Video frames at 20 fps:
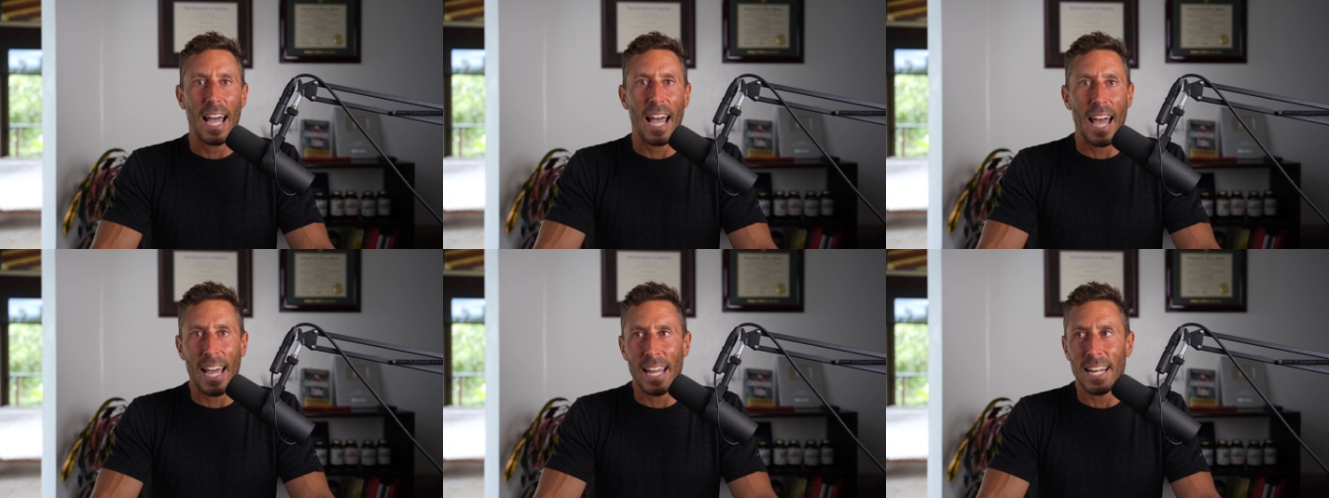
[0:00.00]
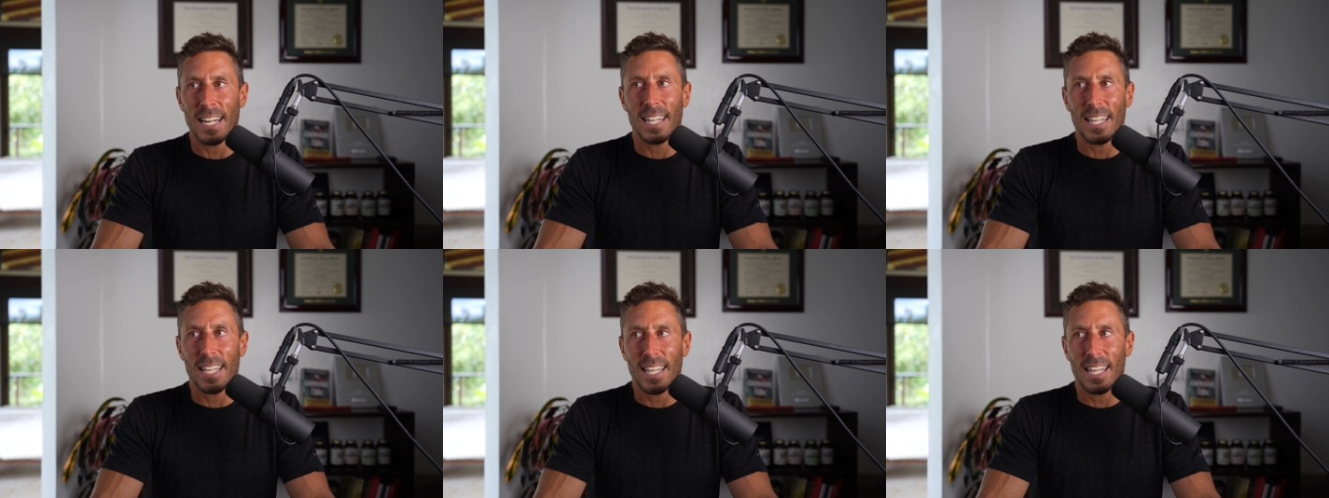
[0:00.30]

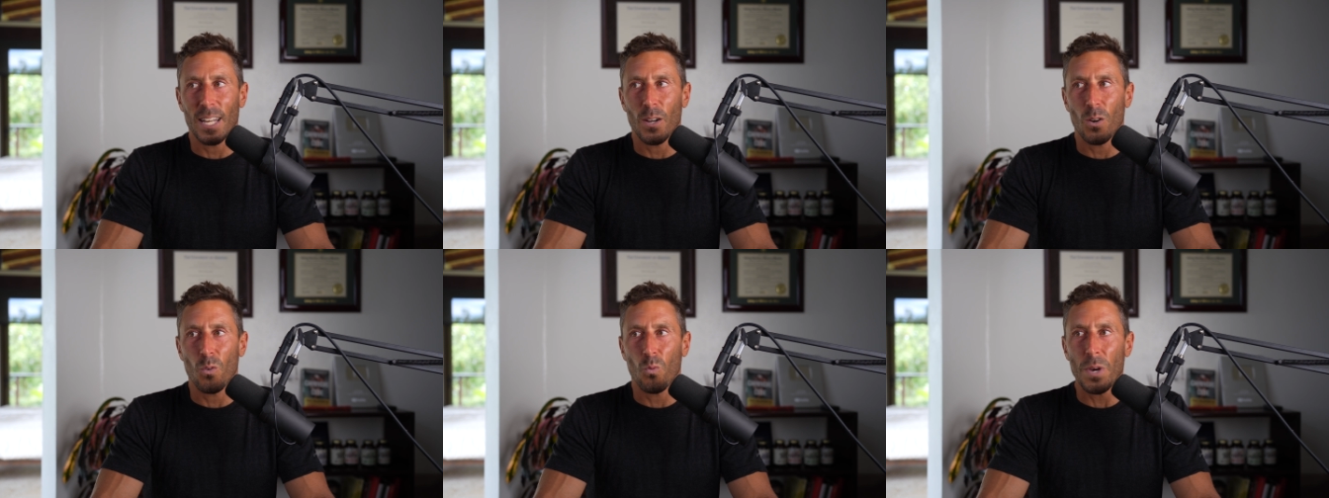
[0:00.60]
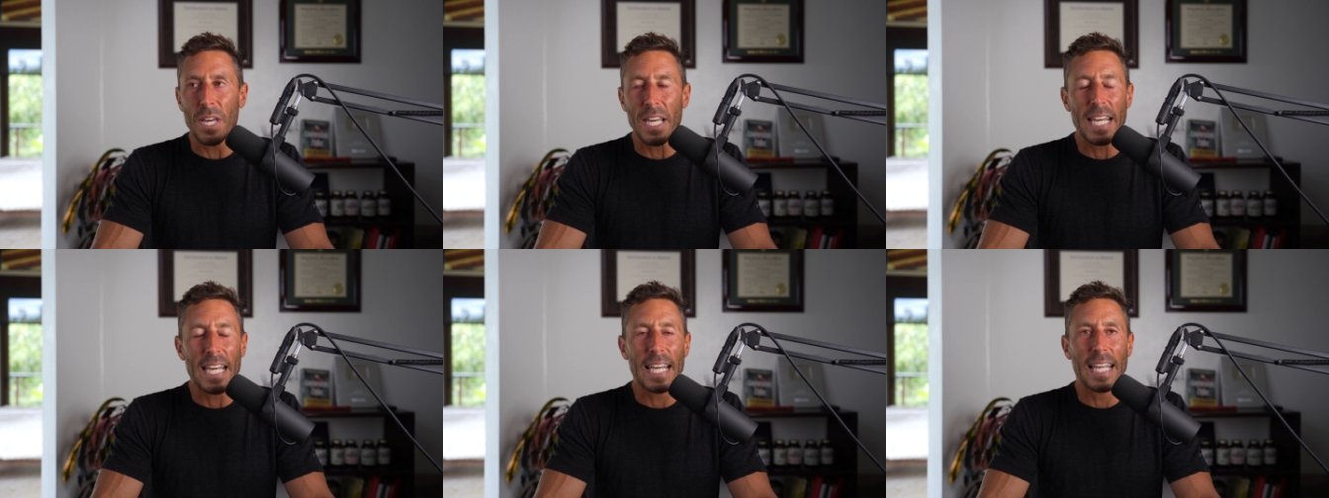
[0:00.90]
and
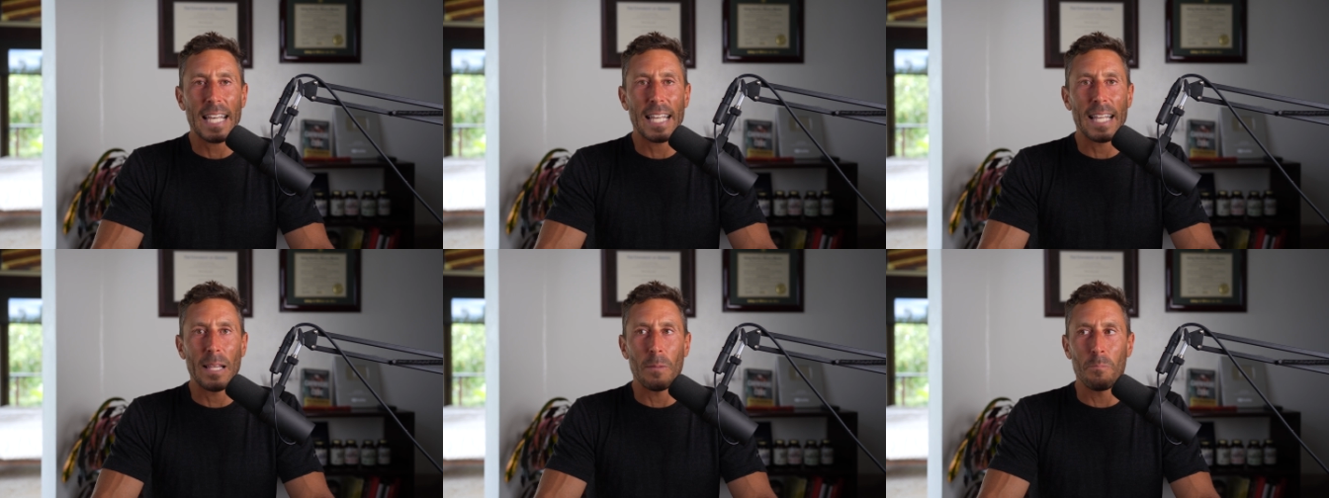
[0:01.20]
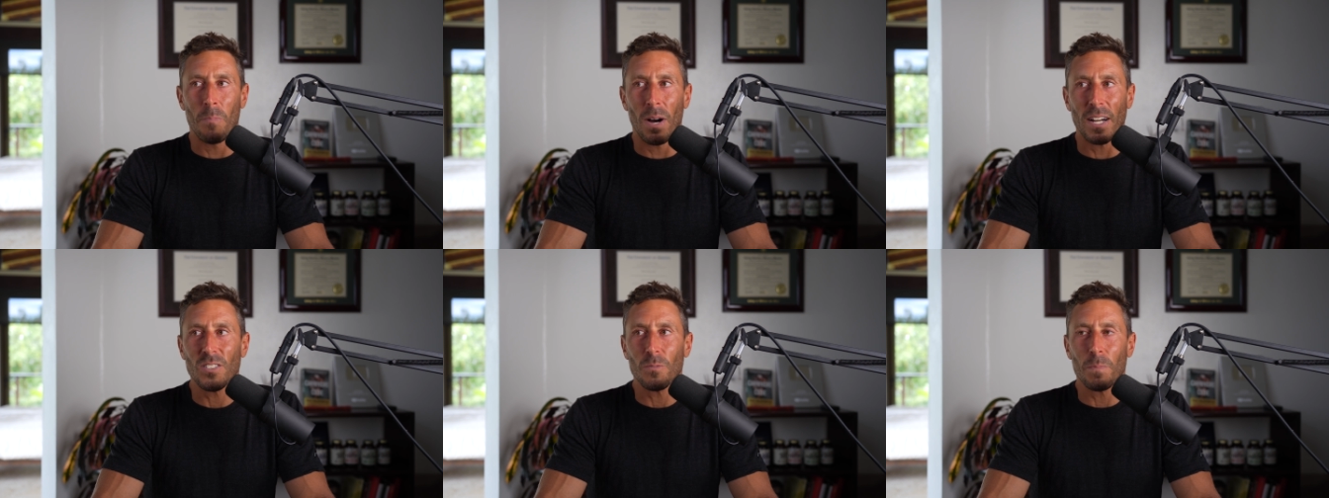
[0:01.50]
we
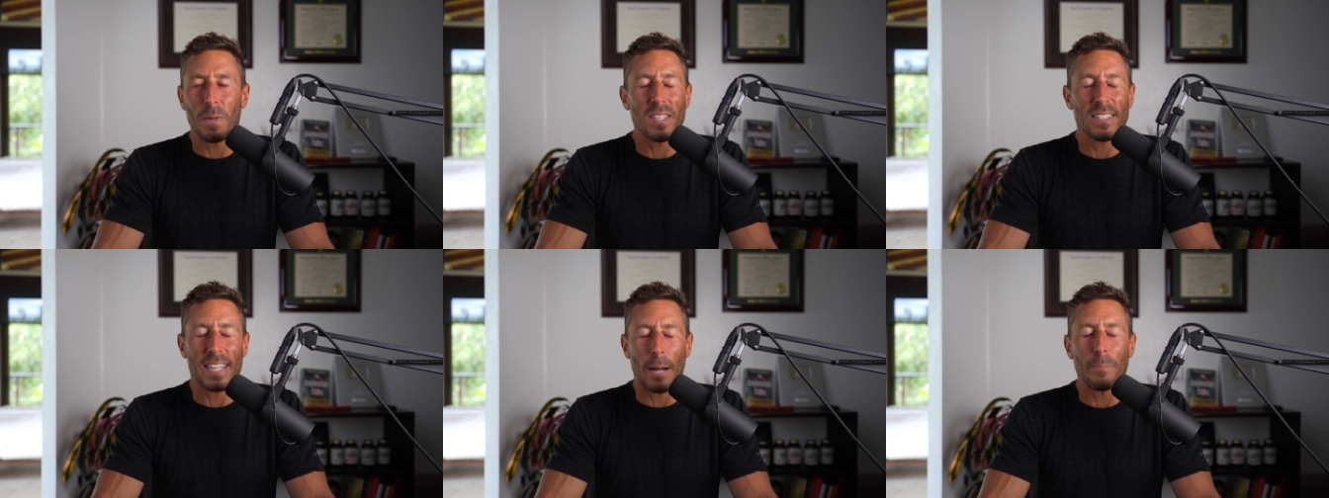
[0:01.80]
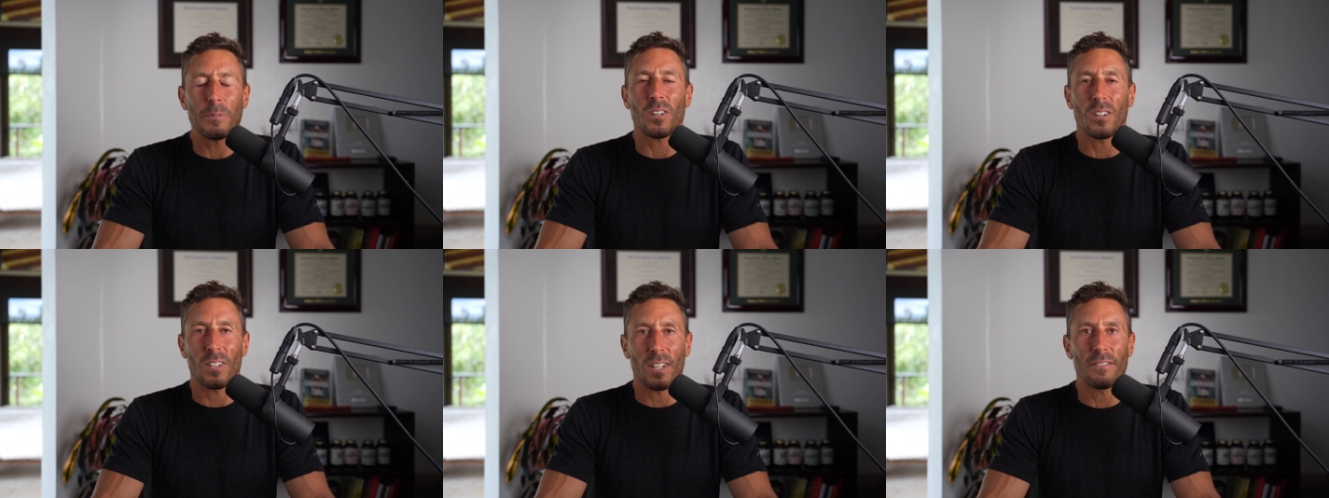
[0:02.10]
must be
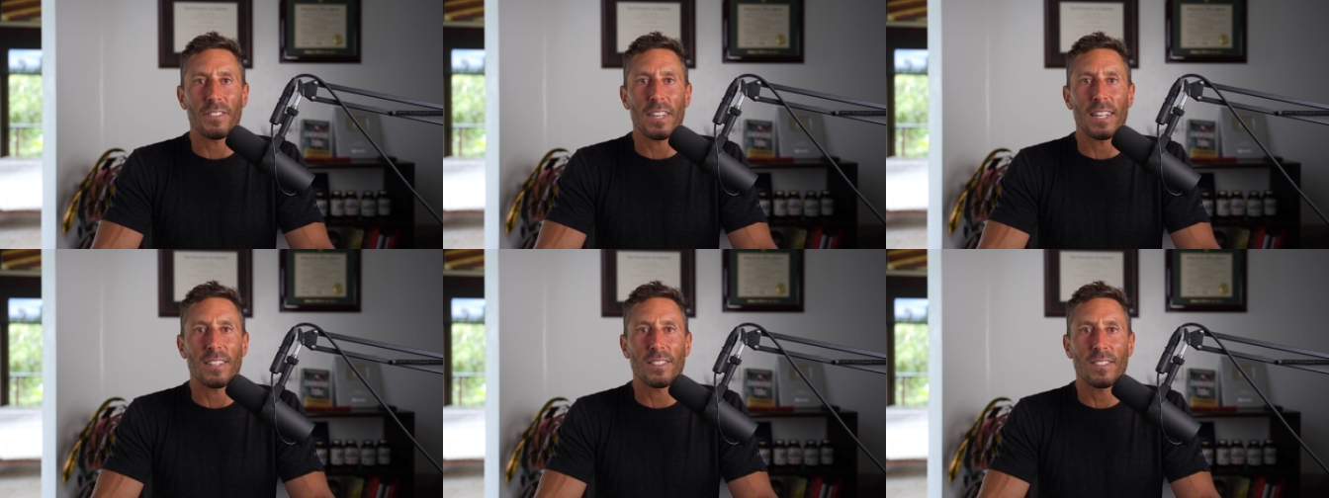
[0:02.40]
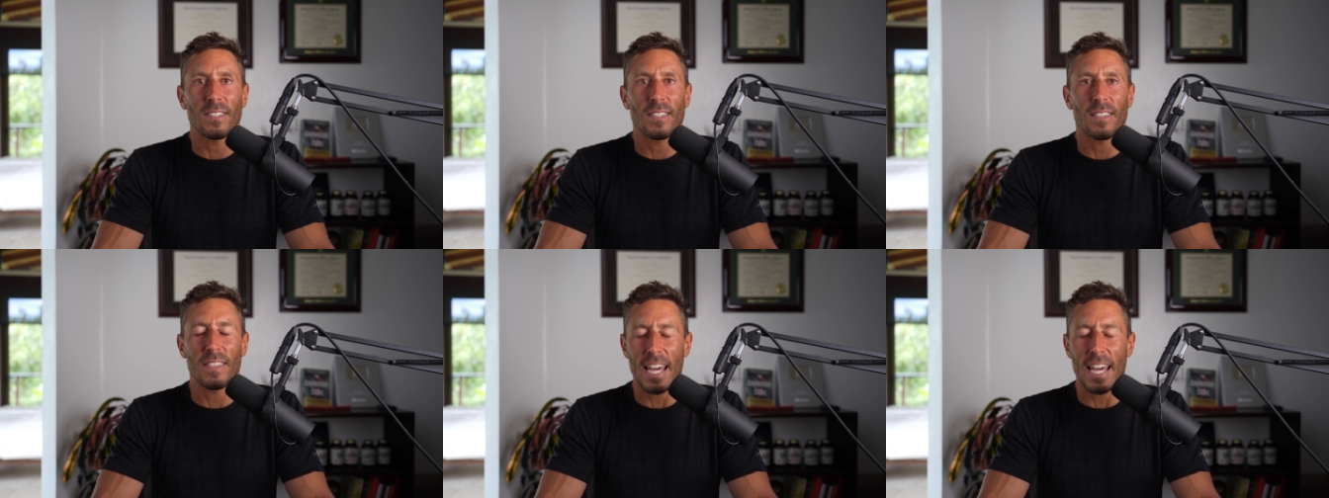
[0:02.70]
skeptical of this.